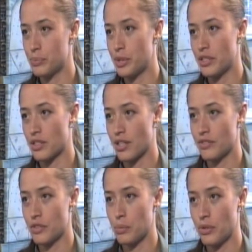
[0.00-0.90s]
to be
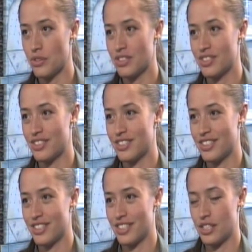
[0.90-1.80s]
uncomfortable,
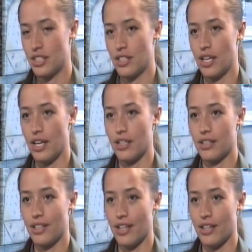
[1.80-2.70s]
that
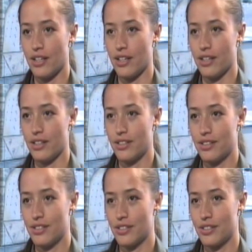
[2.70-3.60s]
that uh,
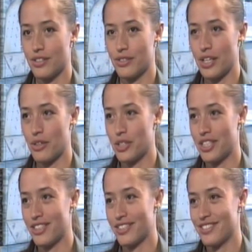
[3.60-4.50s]
that we
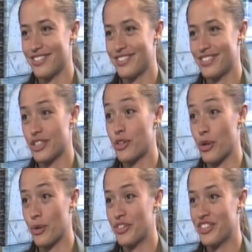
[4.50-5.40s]
can
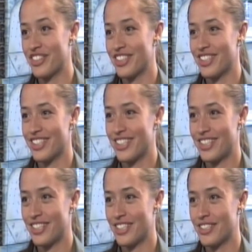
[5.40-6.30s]
grow. It's
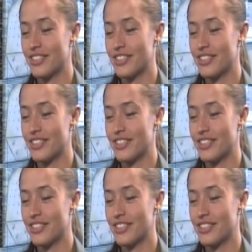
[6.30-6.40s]
true.